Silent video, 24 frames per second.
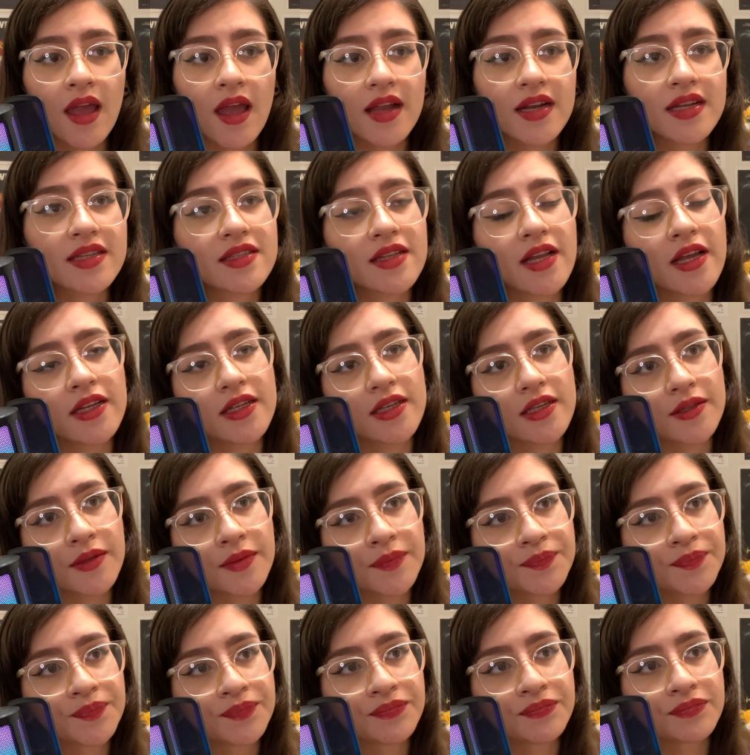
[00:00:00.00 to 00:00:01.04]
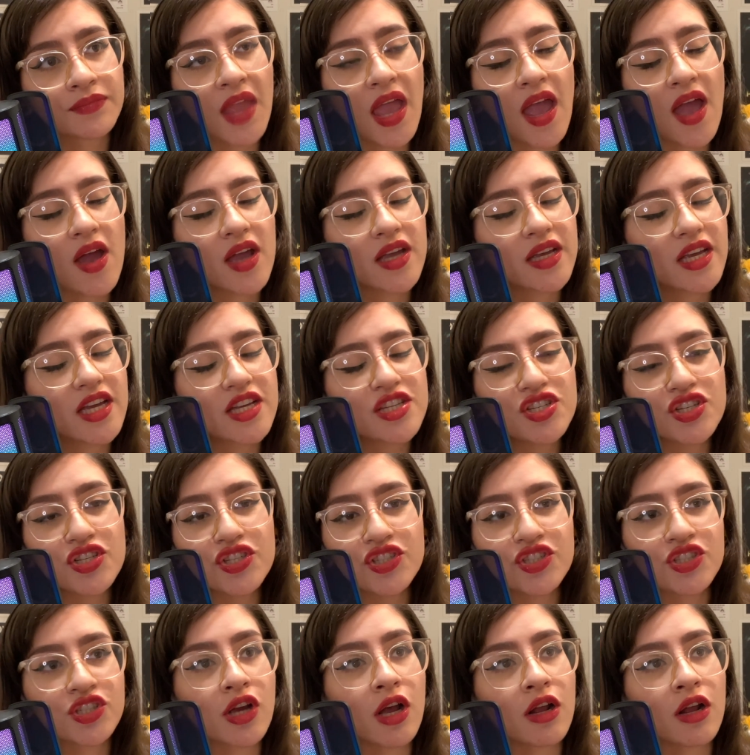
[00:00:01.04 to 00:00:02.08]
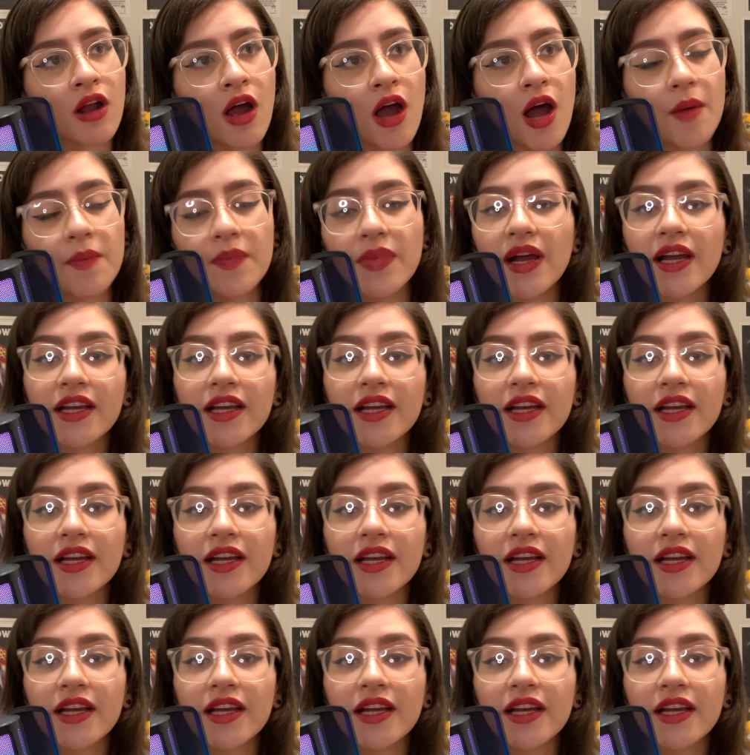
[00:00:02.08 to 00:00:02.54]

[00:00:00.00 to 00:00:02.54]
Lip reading: And it's like, can you shut up?